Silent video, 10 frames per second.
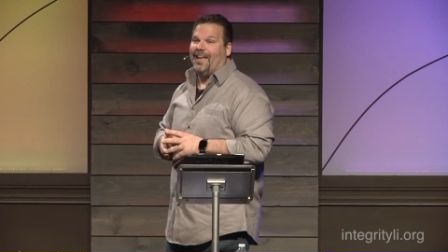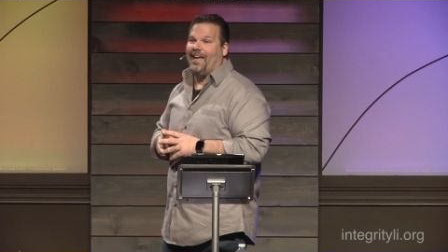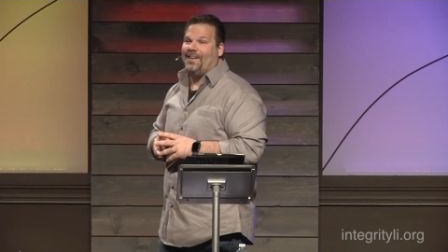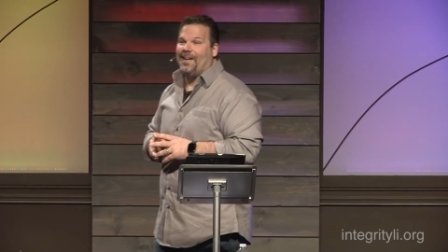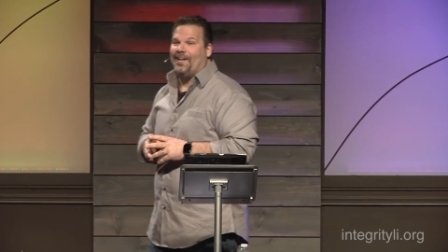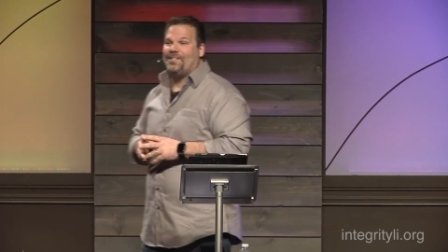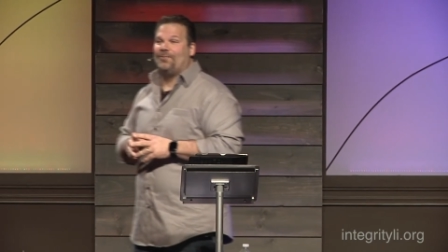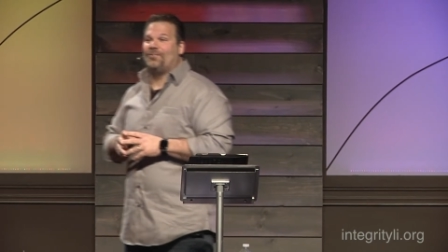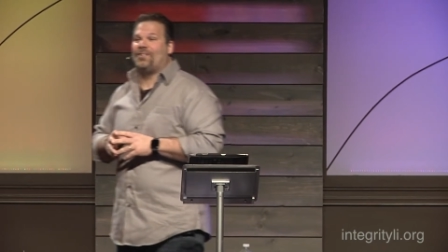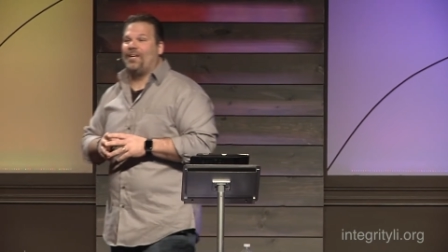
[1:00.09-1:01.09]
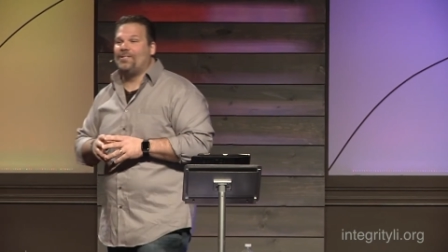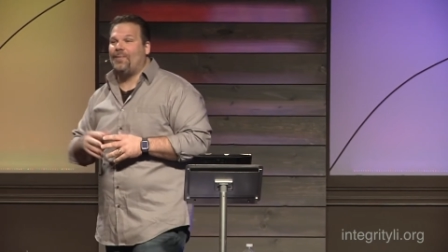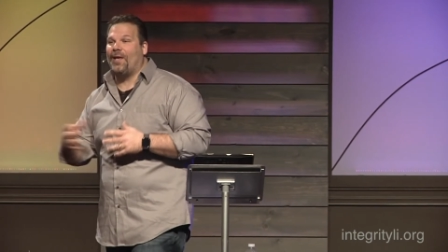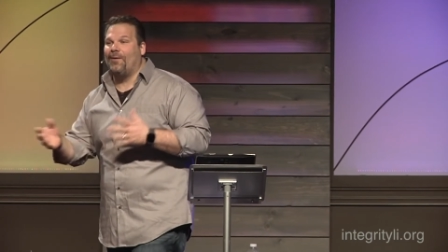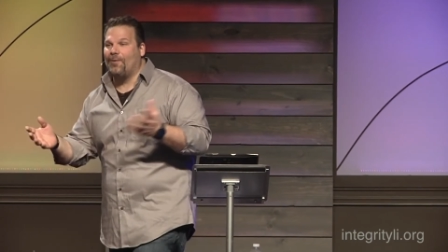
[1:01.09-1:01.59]
And uh, it's interesting in
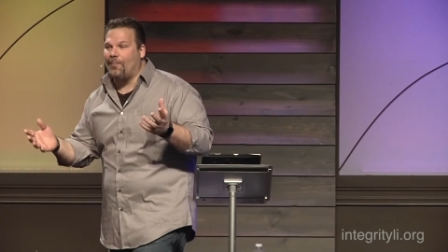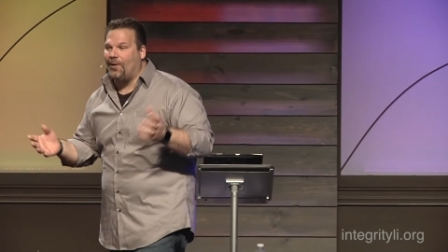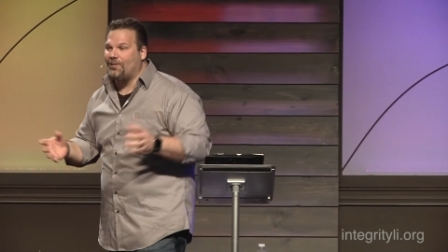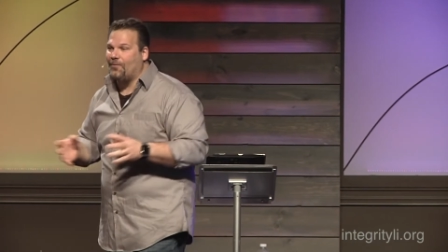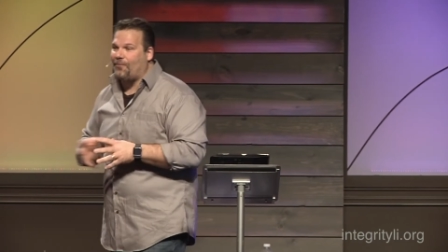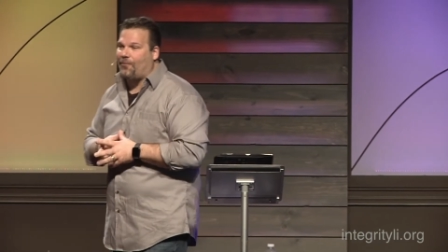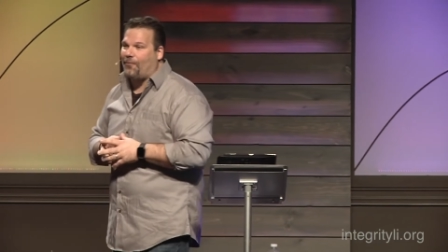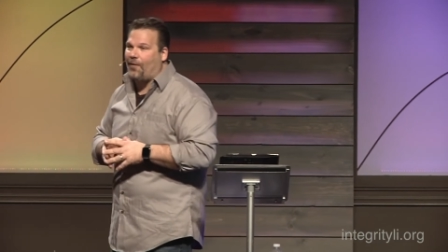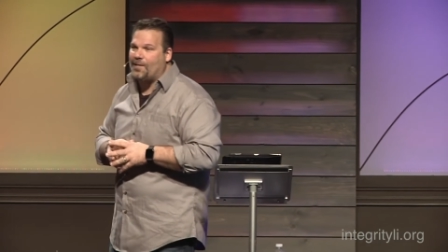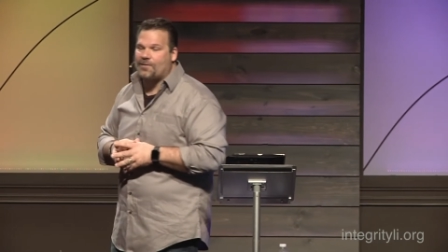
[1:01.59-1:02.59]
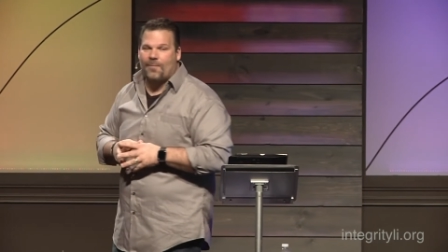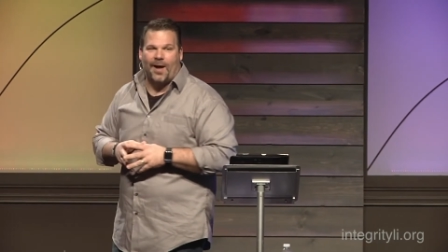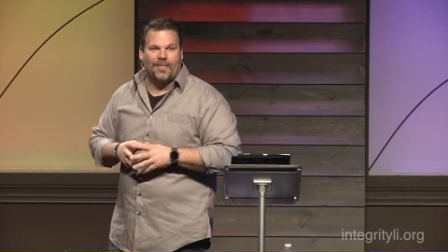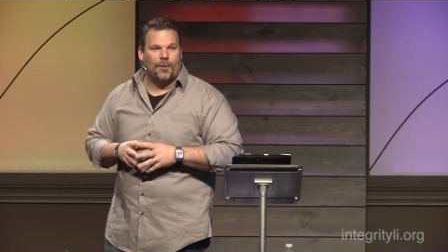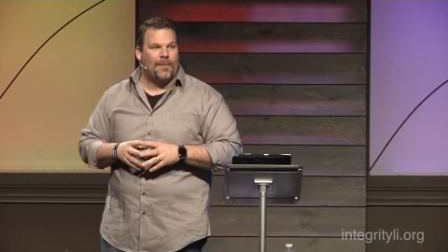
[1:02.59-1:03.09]
speaking with a bunch of friends of
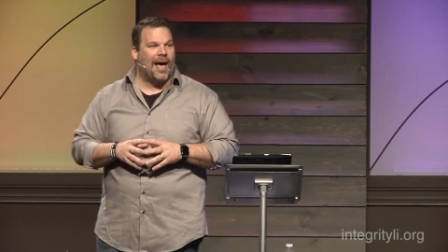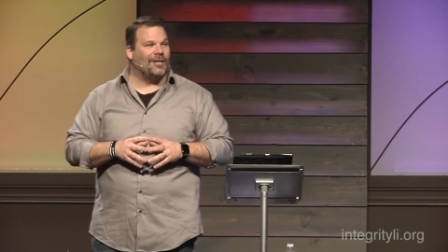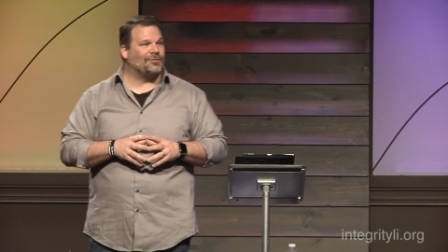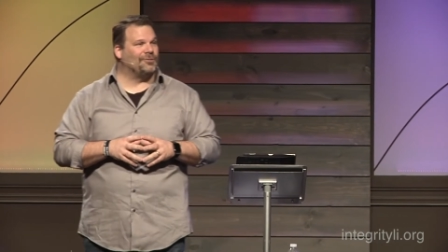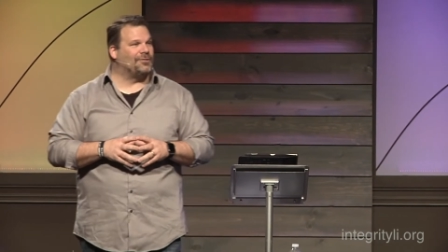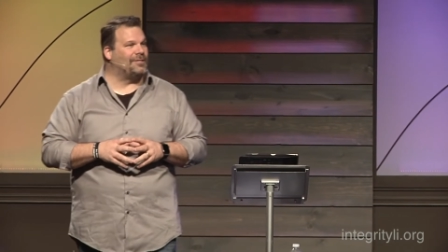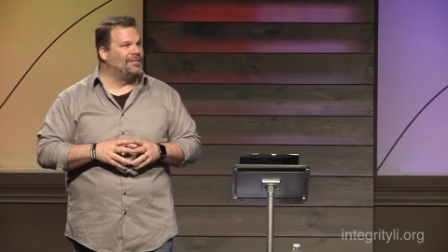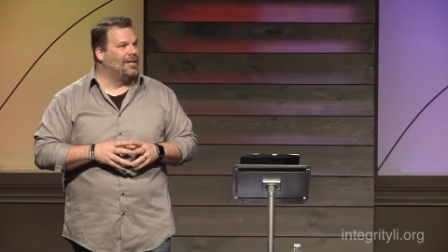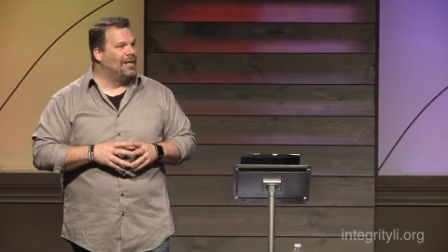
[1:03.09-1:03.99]
mine that are pastors and